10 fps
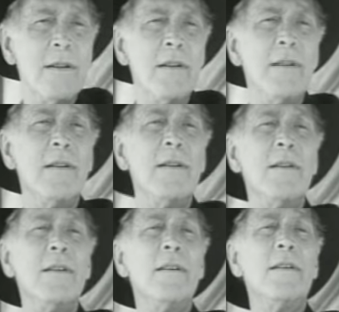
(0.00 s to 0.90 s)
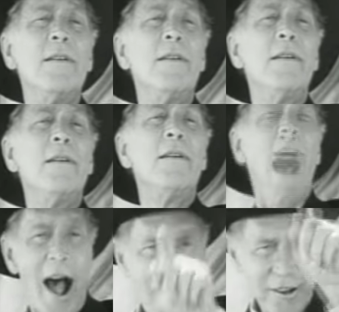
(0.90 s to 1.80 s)
the afternoon rest stop.
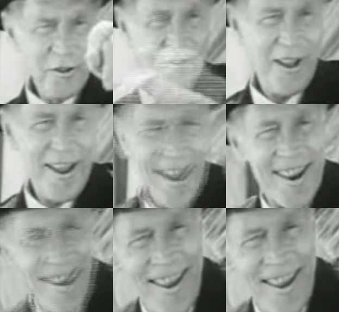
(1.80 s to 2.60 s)
I'll do that.